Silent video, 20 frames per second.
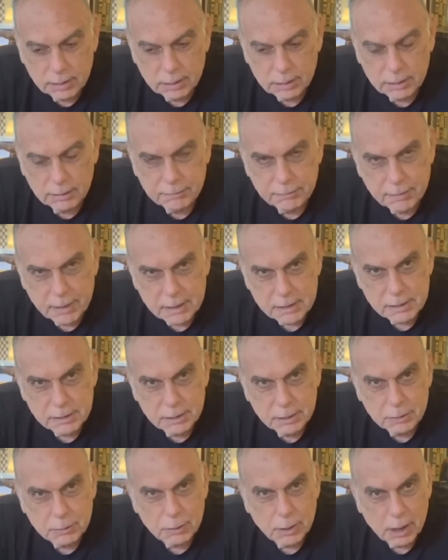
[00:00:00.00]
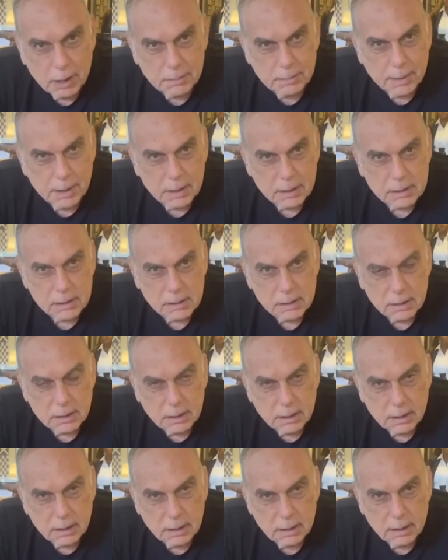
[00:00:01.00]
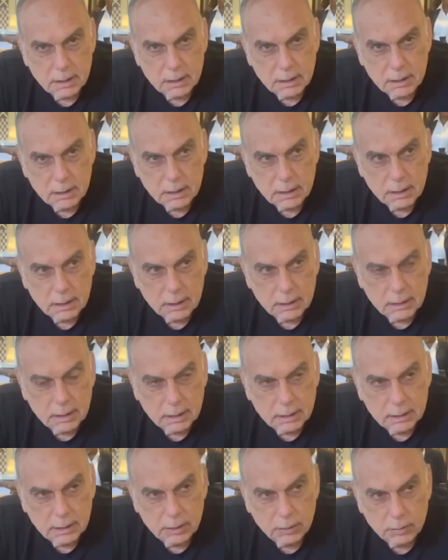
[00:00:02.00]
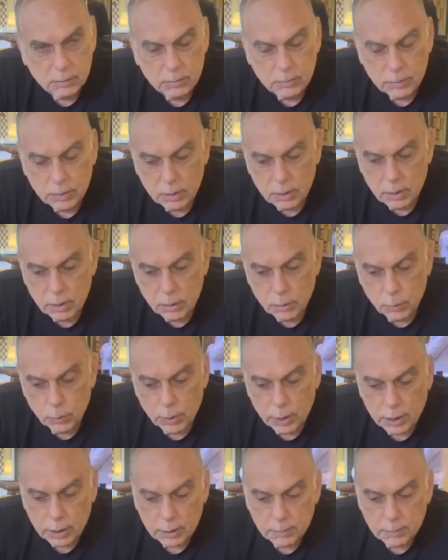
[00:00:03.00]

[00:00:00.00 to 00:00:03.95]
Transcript: the fans need to help us, and the team work